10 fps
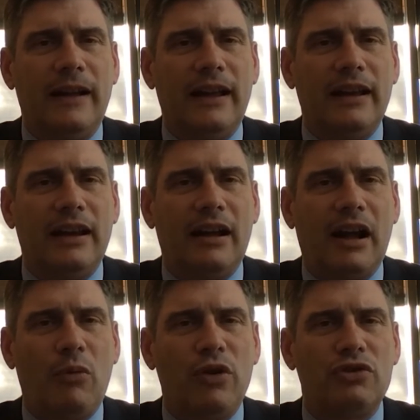And uh,
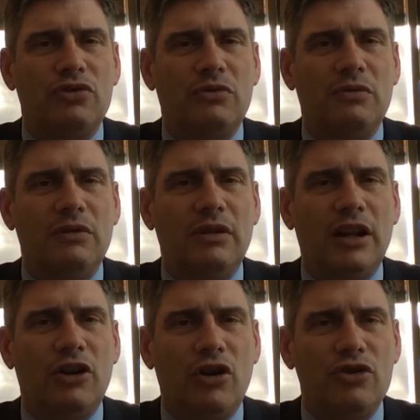I want to
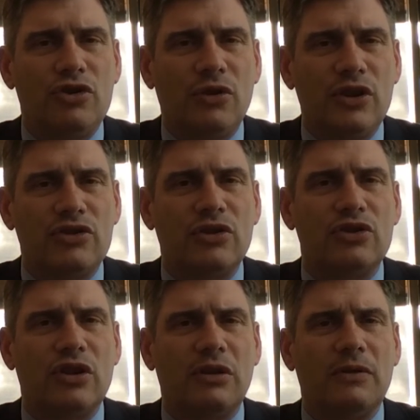encourage your
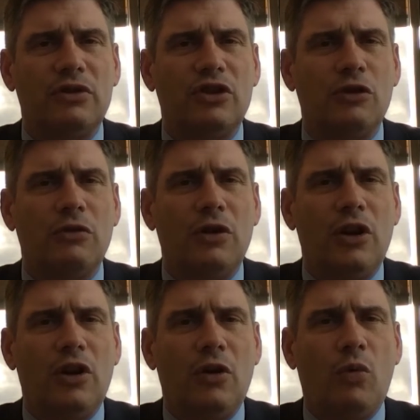listeners to, to
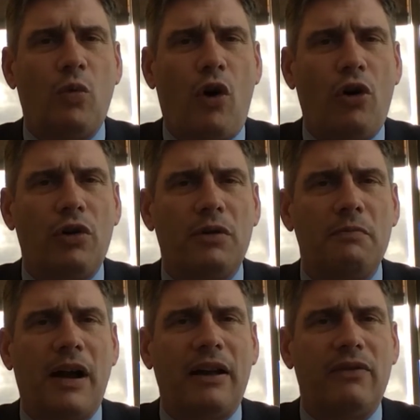walk
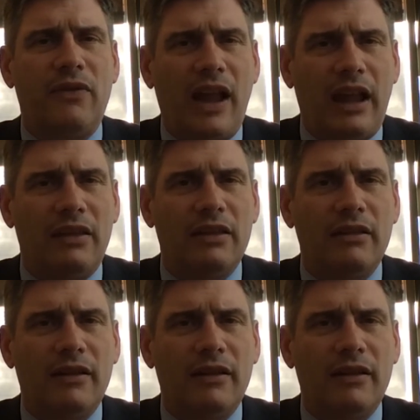by faith.